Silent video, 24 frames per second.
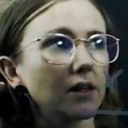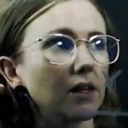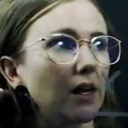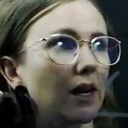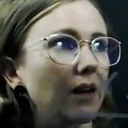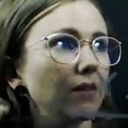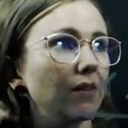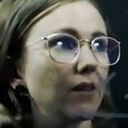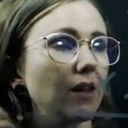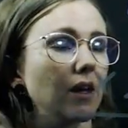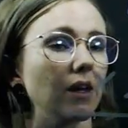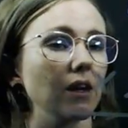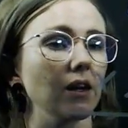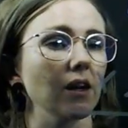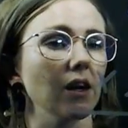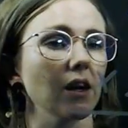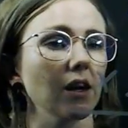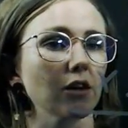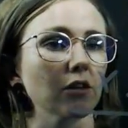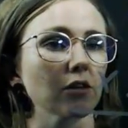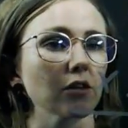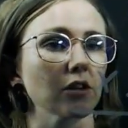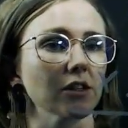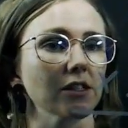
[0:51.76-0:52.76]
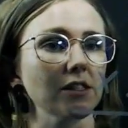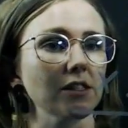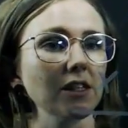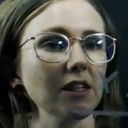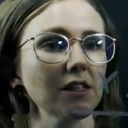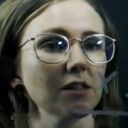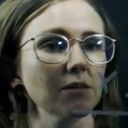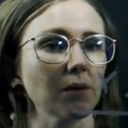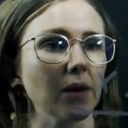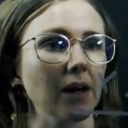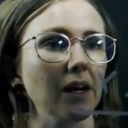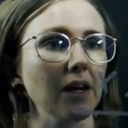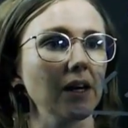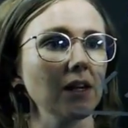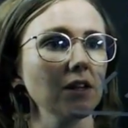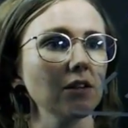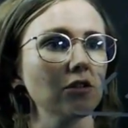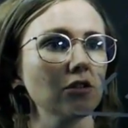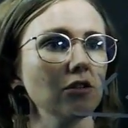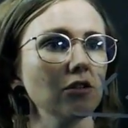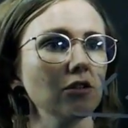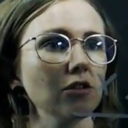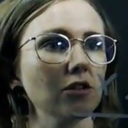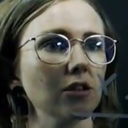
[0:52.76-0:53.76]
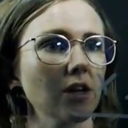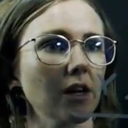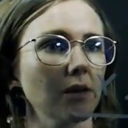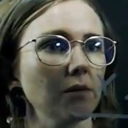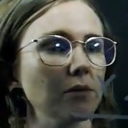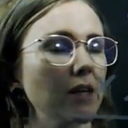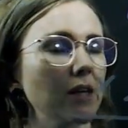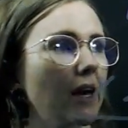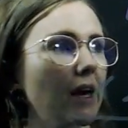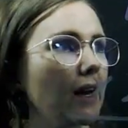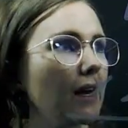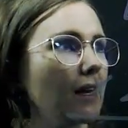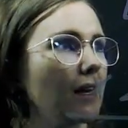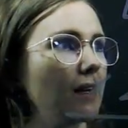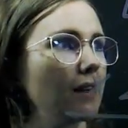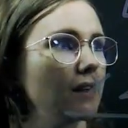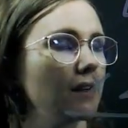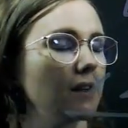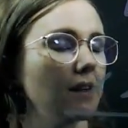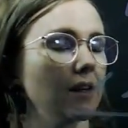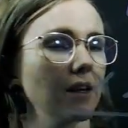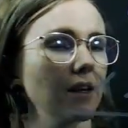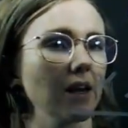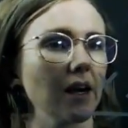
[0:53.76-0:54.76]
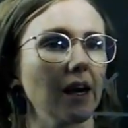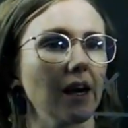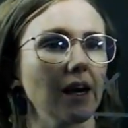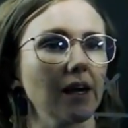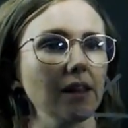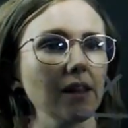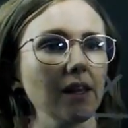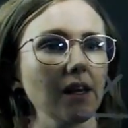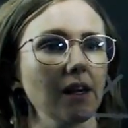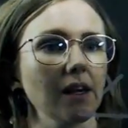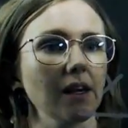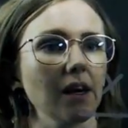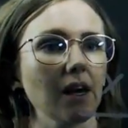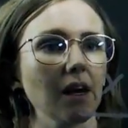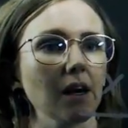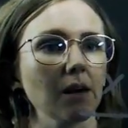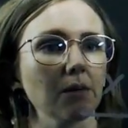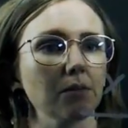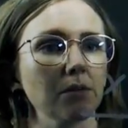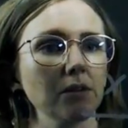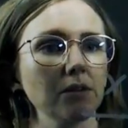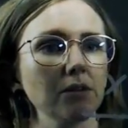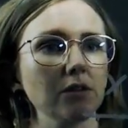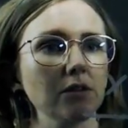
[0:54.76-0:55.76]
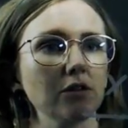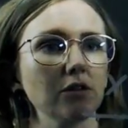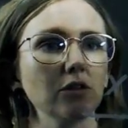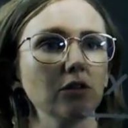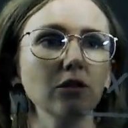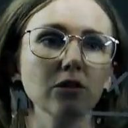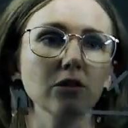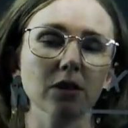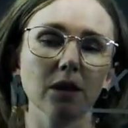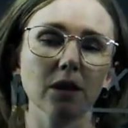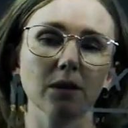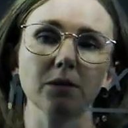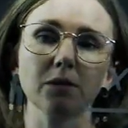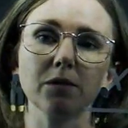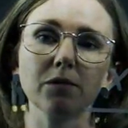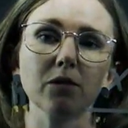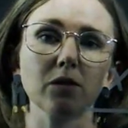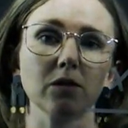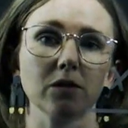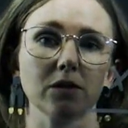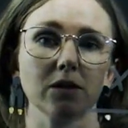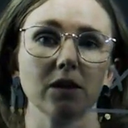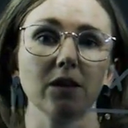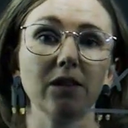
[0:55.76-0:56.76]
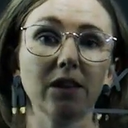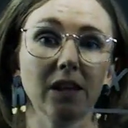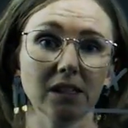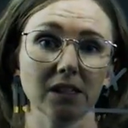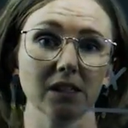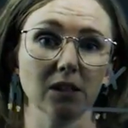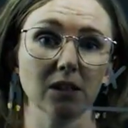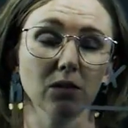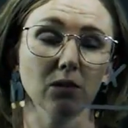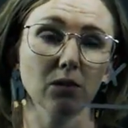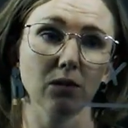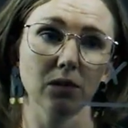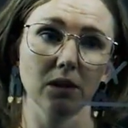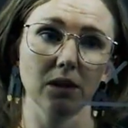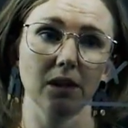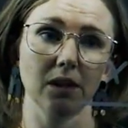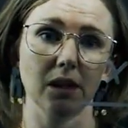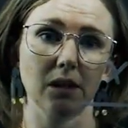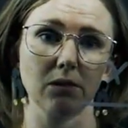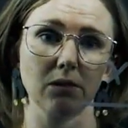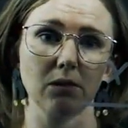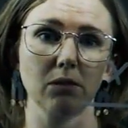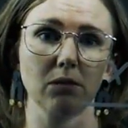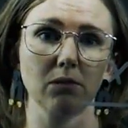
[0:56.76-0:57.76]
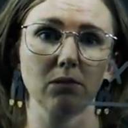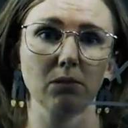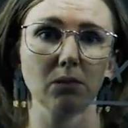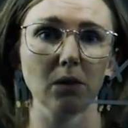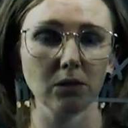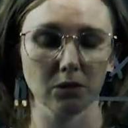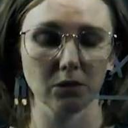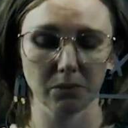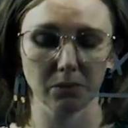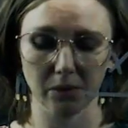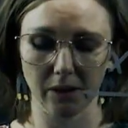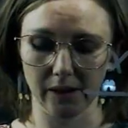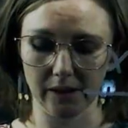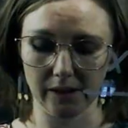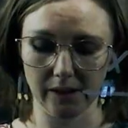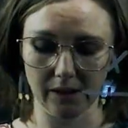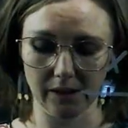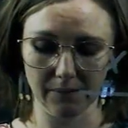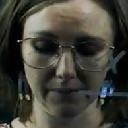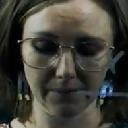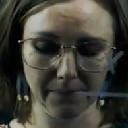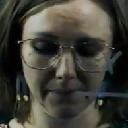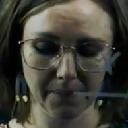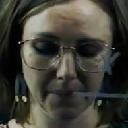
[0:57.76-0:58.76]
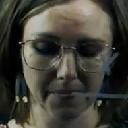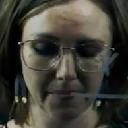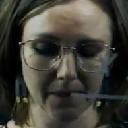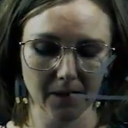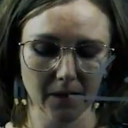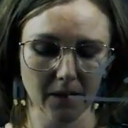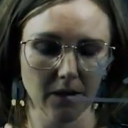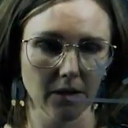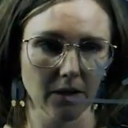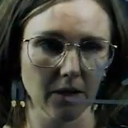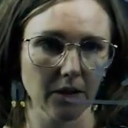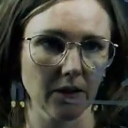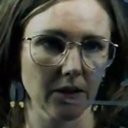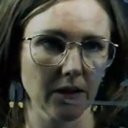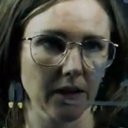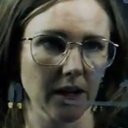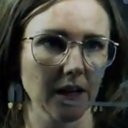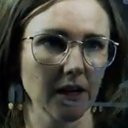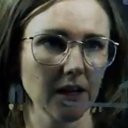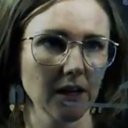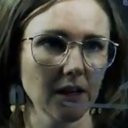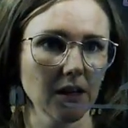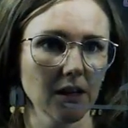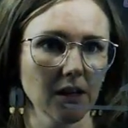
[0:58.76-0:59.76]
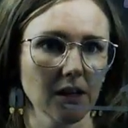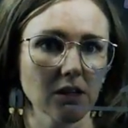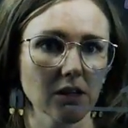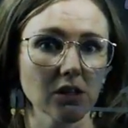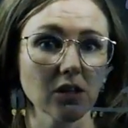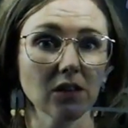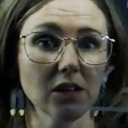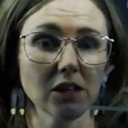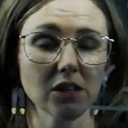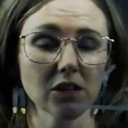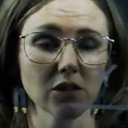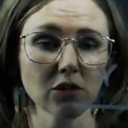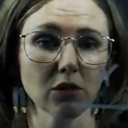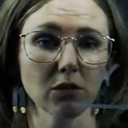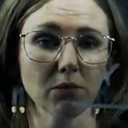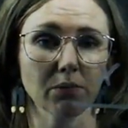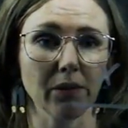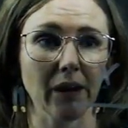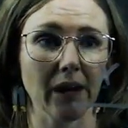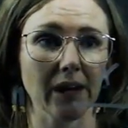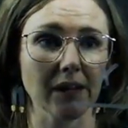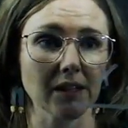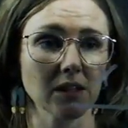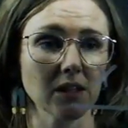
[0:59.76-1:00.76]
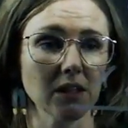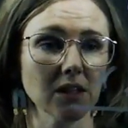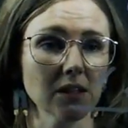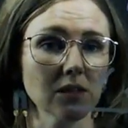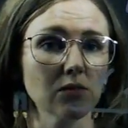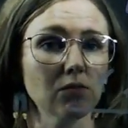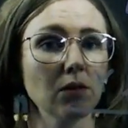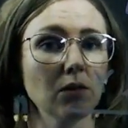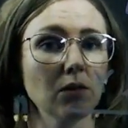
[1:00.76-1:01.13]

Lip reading: and then across this way 2 times 8, and then upwards 2 times 4. So that's the order that we will multiply in. Okay, so let's do a practice,